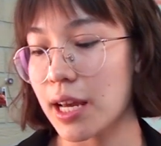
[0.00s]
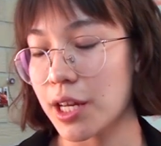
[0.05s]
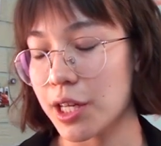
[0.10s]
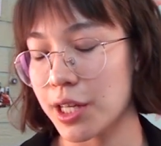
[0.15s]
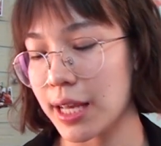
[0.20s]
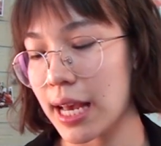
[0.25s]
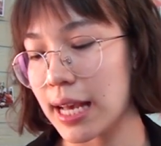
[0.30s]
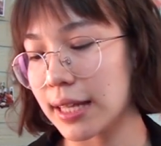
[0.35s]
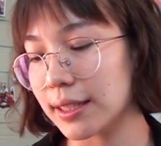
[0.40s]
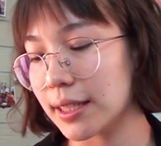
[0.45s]

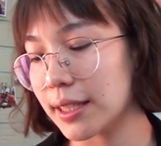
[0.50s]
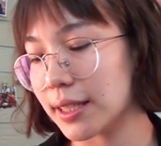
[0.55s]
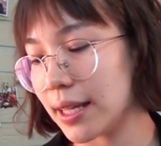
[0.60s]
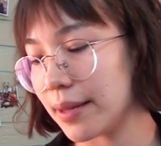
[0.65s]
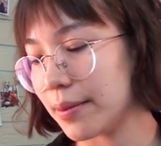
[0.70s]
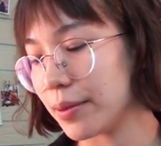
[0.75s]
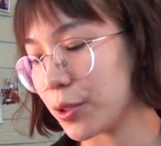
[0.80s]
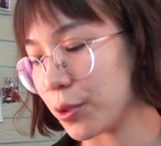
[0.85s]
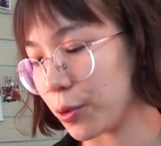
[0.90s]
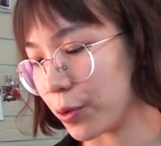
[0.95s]
She has the
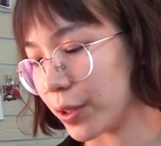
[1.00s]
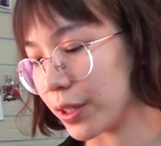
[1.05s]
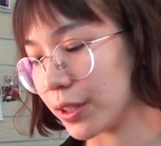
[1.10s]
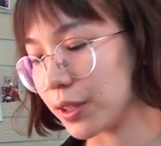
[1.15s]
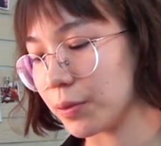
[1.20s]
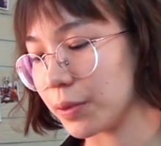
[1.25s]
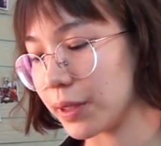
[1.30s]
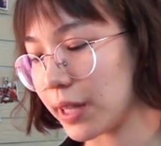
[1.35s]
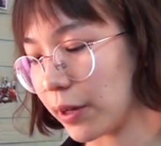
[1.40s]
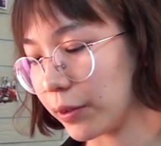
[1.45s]
same
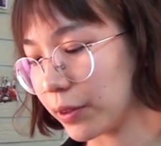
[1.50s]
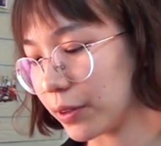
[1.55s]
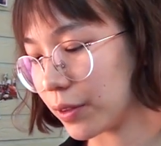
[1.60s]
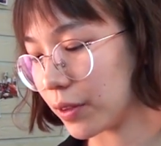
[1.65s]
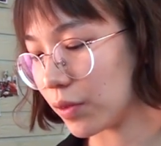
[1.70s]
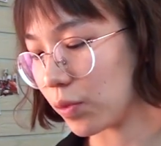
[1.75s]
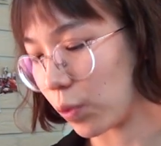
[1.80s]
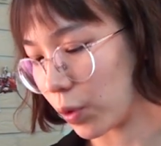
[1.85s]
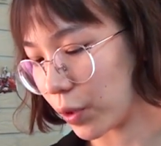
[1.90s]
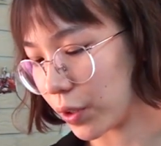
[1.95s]
chores without the
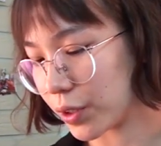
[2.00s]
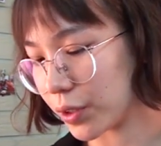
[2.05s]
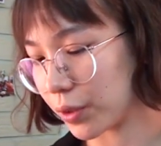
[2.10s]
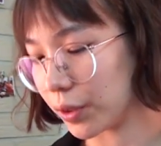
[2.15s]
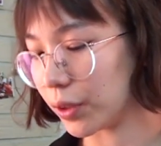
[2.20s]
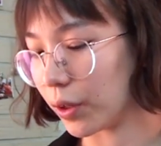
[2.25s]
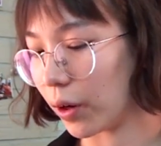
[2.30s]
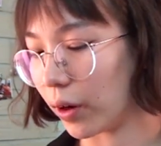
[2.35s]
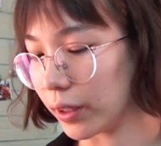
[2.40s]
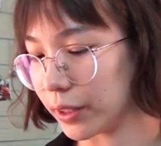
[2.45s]
rewards
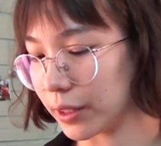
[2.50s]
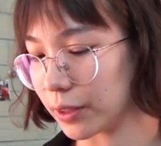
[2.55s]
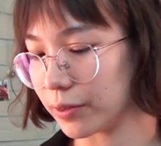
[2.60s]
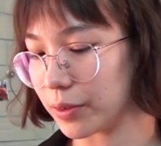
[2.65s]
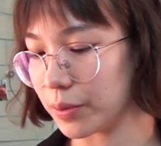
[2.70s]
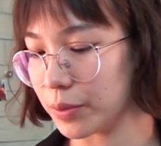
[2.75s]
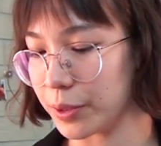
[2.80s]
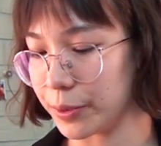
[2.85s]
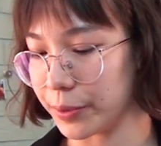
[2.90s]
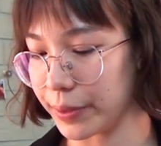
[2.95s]
or honor
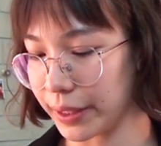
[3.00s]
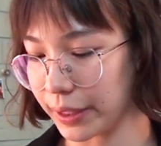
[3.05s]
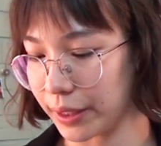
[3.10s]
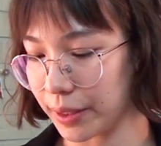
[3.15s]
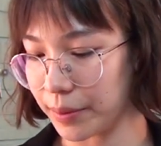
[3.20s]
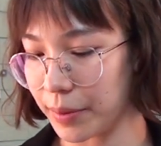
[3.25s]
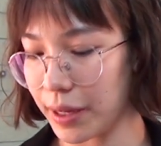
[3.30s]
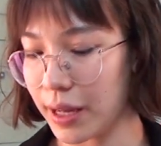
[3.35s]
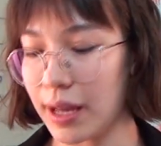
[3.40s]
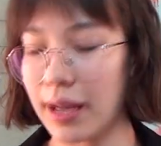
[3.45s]
from doing
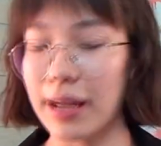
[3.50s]
them.